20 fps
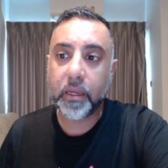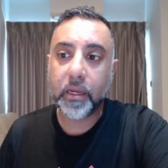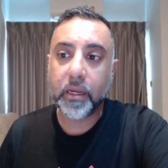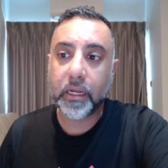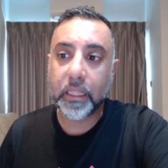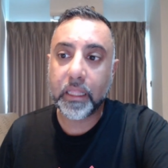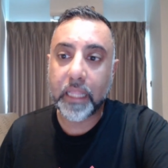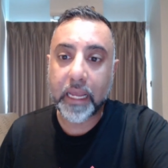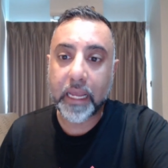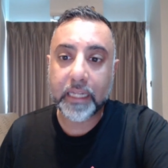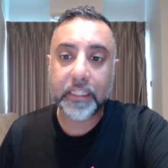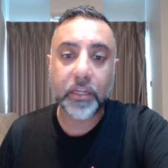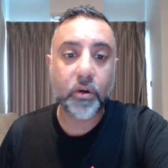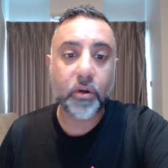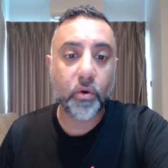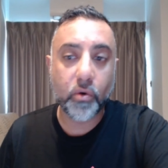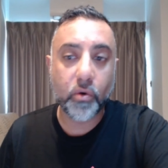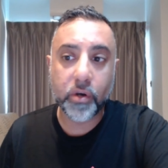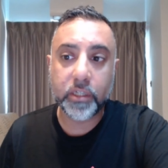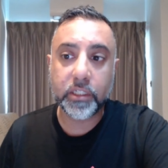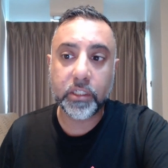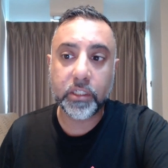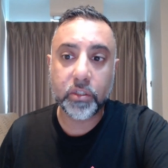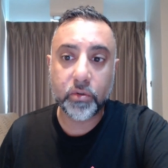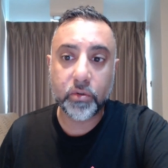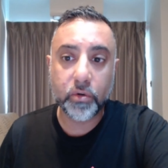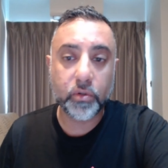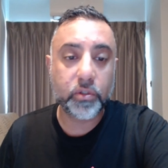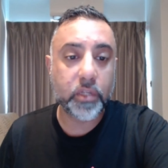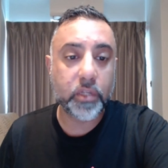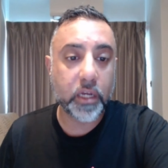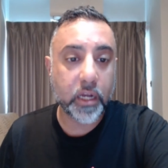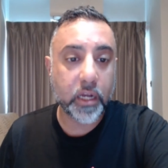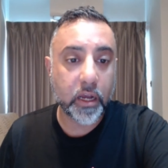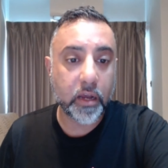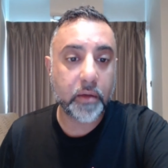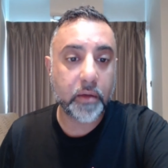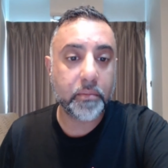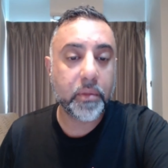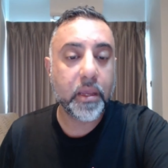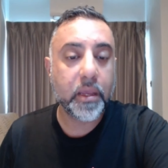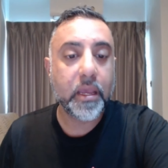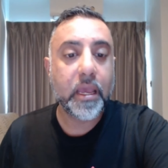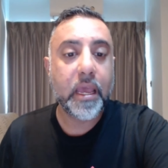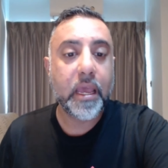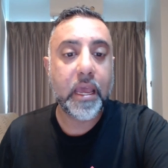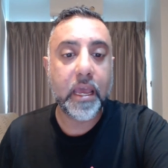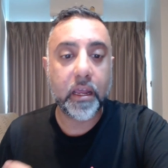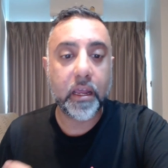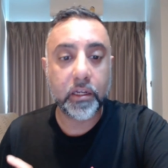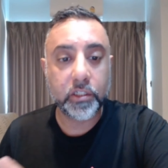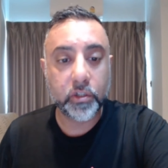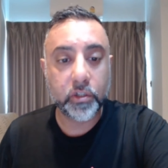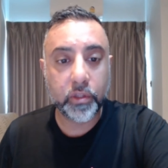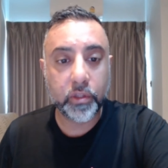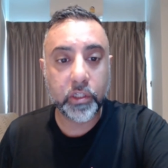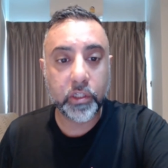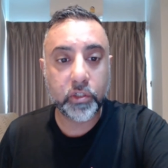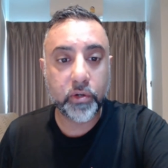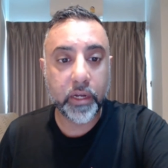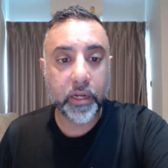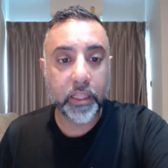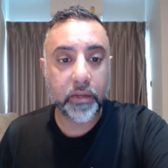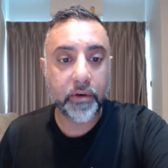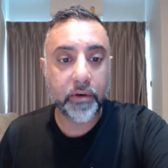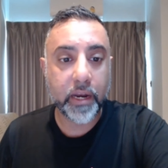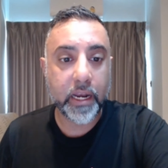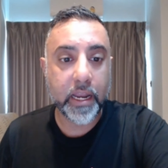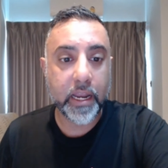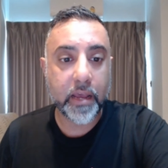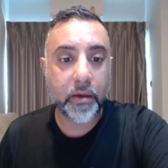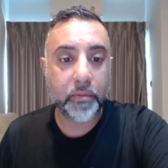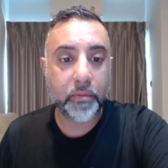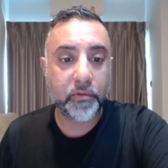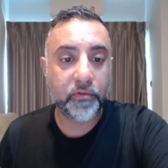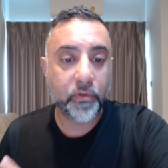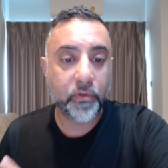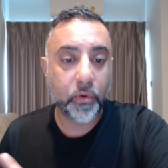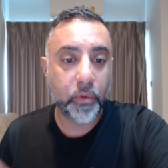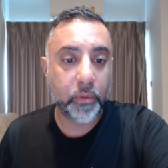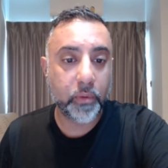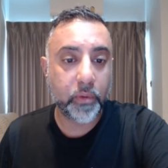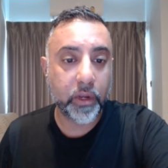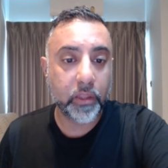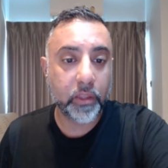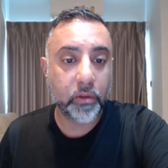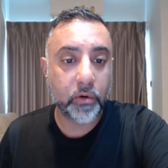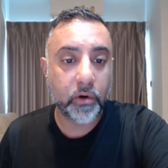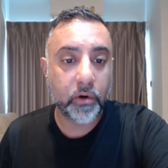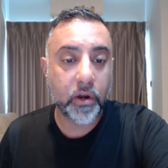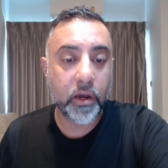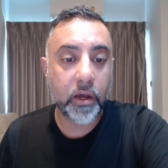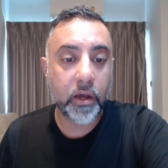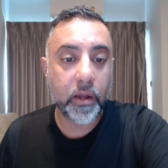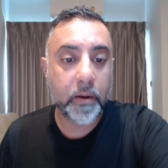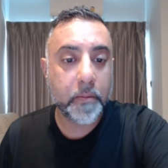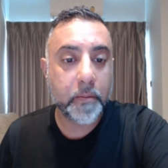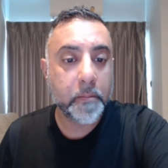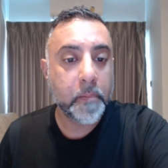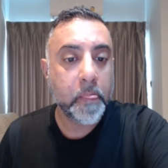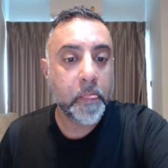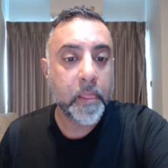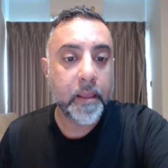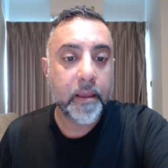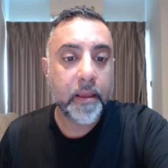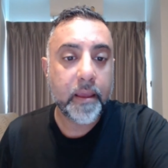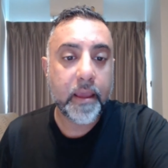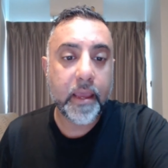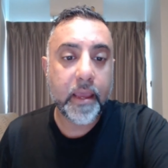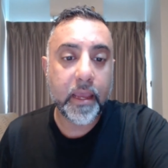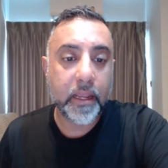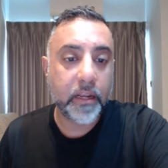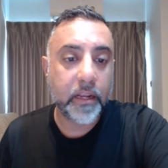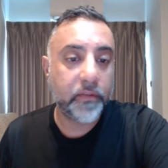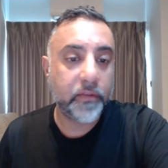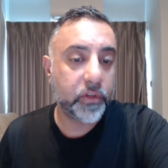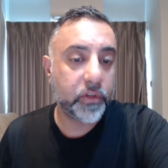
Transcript: Galacticorigins.cruise.com. And I'll show you the trailer right now before we bring Laura on. And if you